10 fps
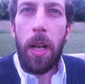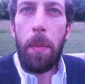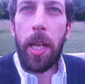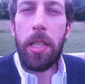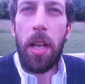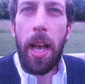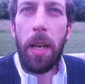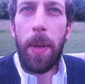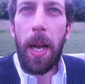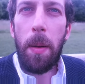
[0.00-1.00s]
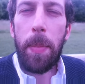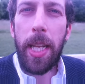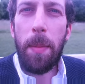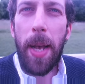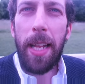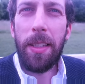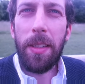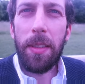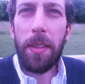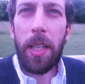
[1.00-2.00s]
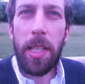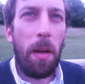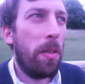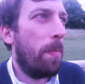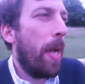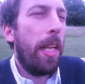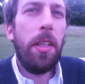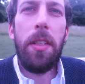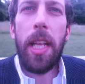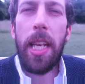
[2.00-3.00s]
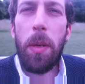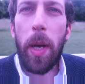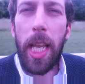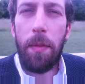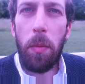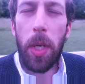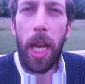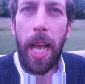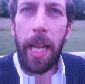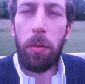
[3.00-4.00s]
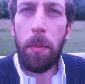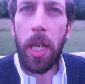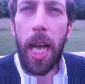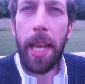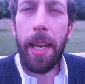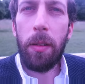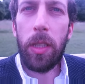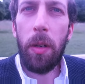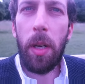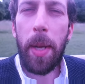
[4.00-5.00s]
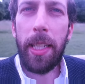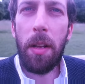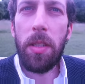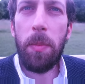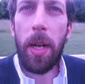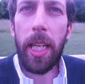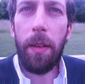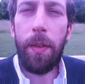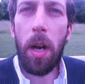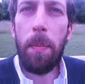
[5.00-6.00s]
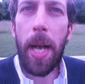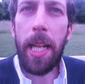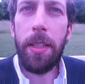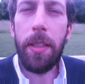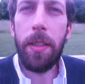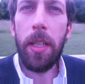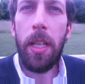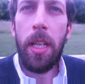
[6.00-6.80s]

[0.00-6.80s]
I'm excited about being abandoned because I was abandoned anyway. Even when I had women, I had alcohol and I made loads of money, I felt abandoned.